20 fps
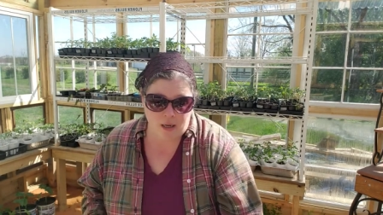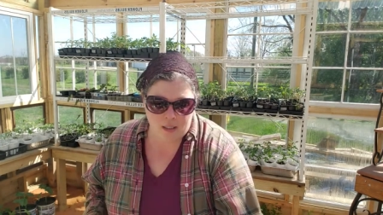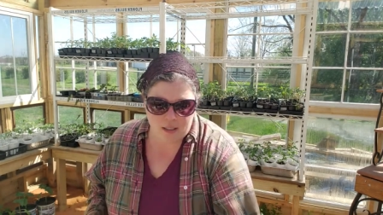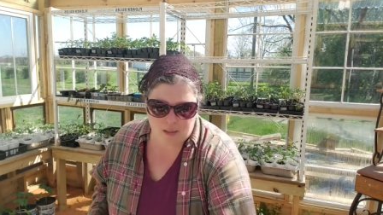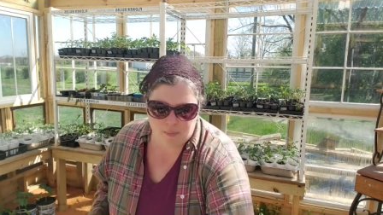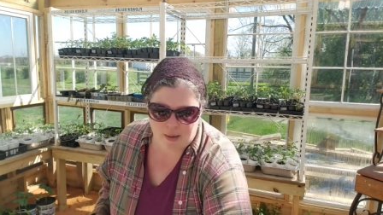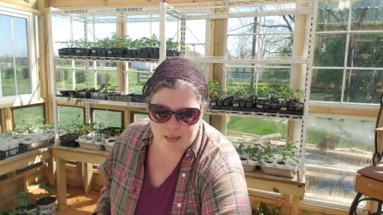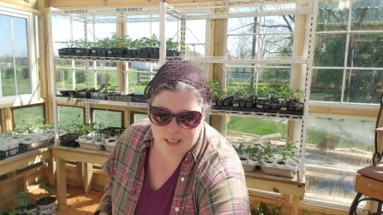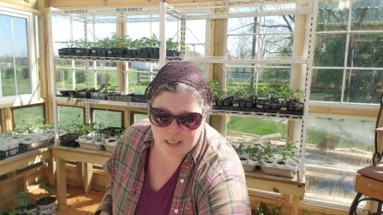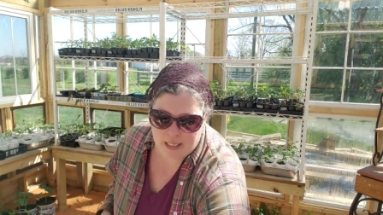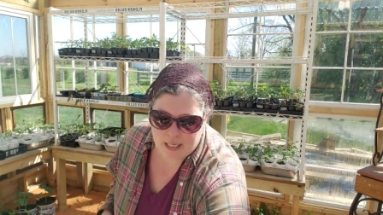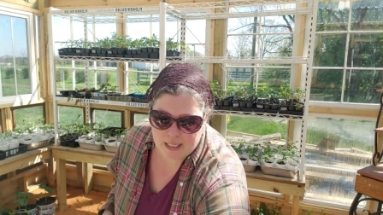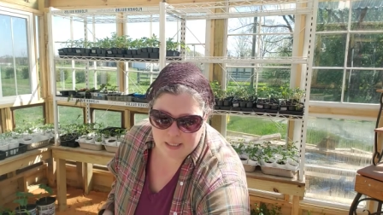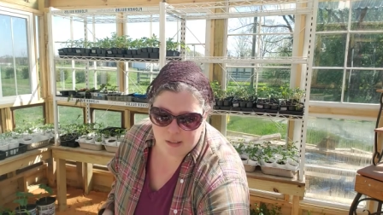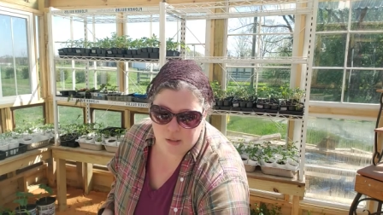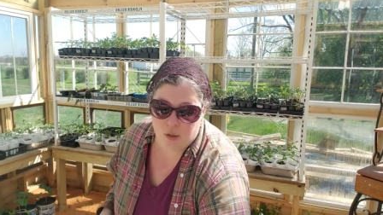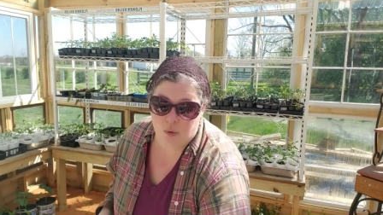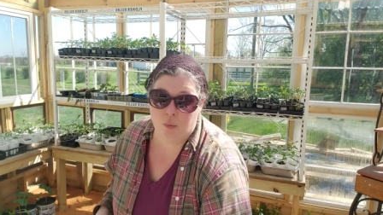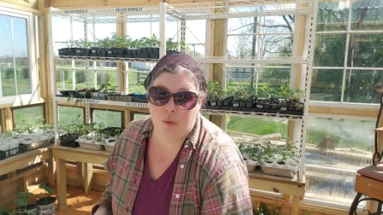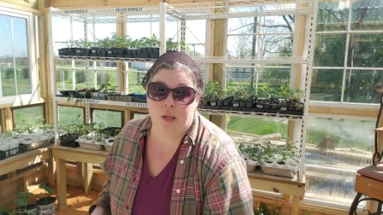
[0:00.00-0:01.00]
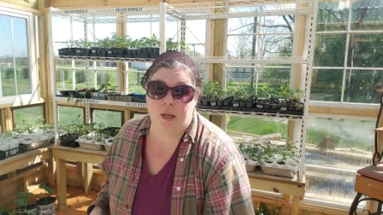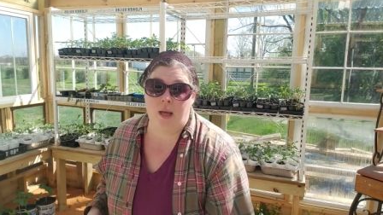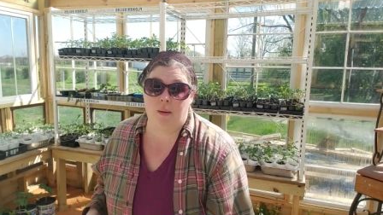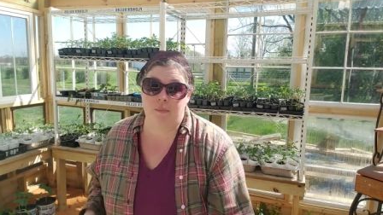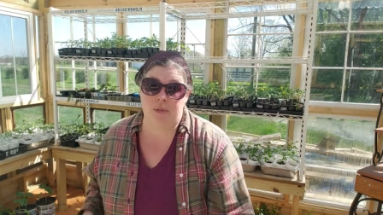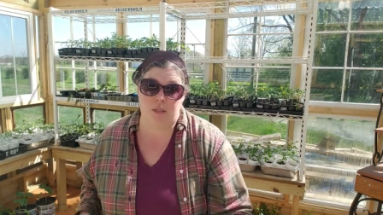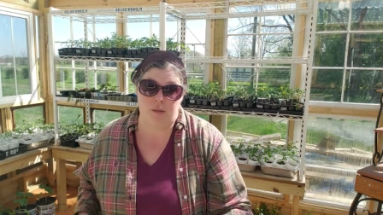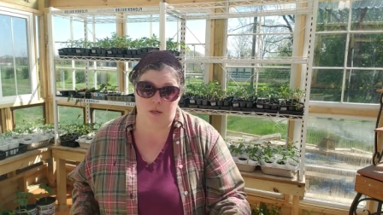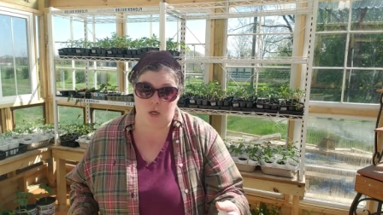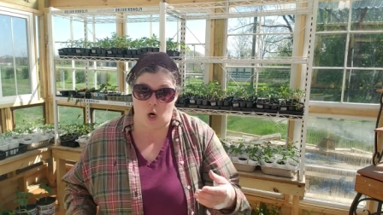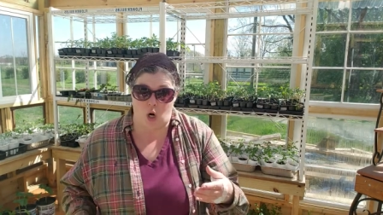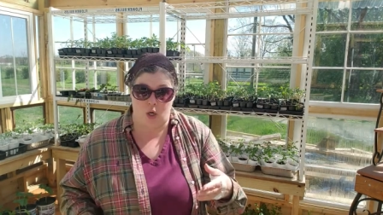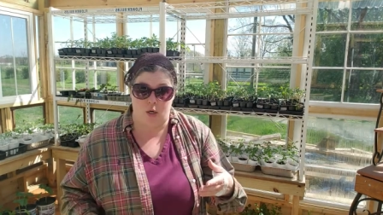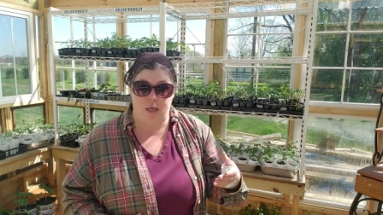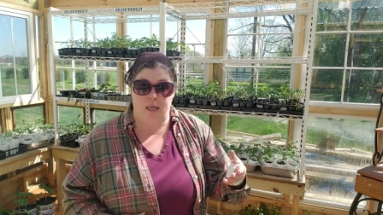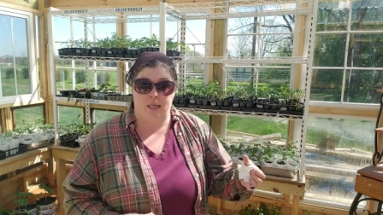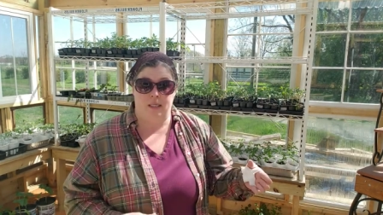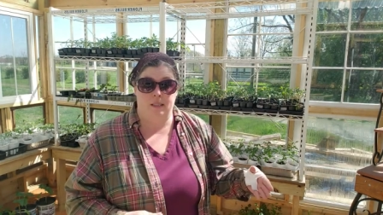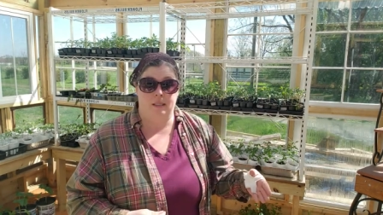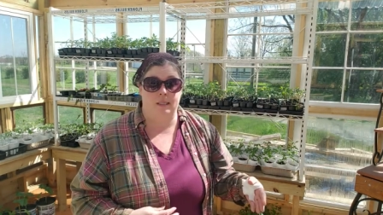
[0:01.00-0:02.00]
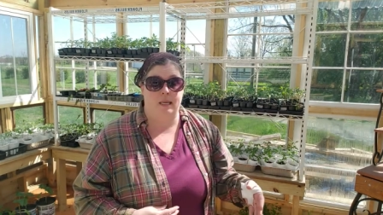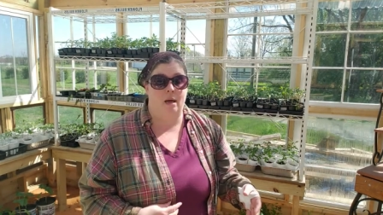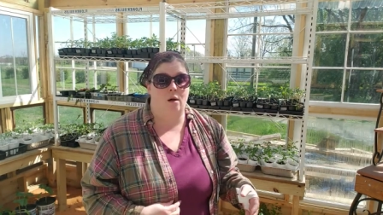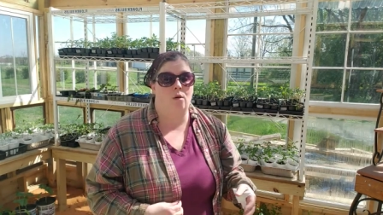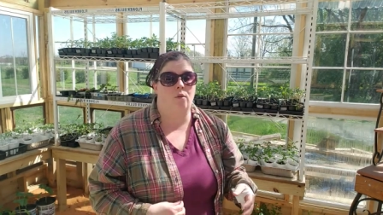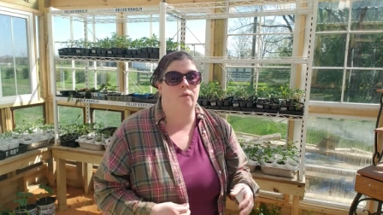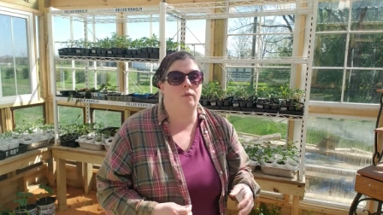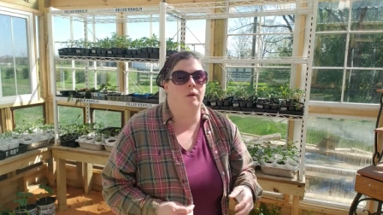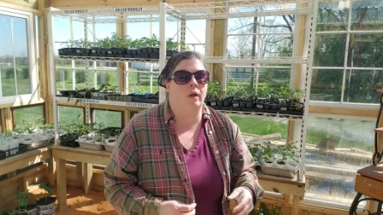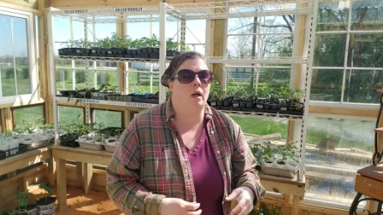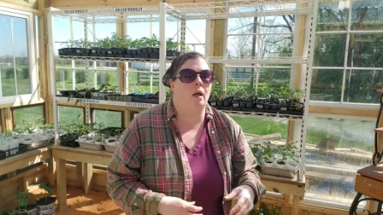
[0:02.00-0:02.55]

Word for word: to make it easier when it comes to gardening itself.